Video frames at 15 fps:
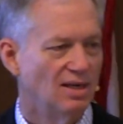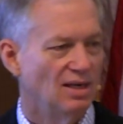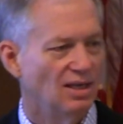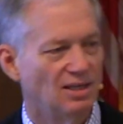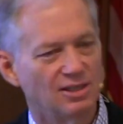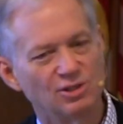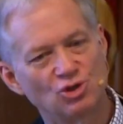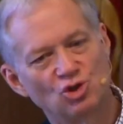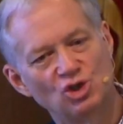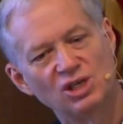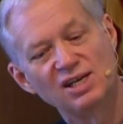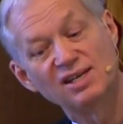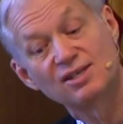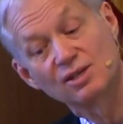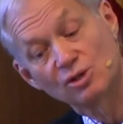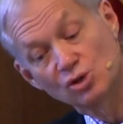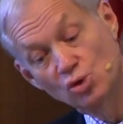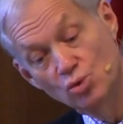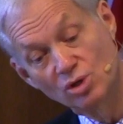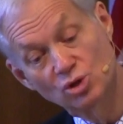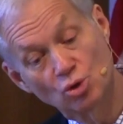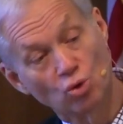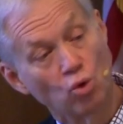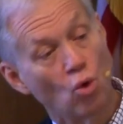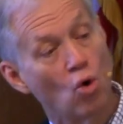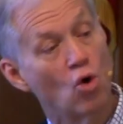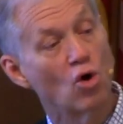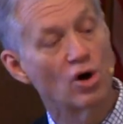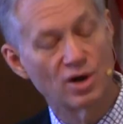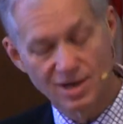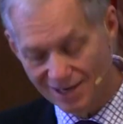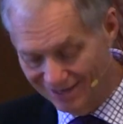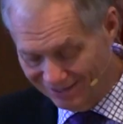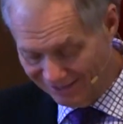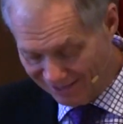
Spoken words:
It is Jesus who is Lord and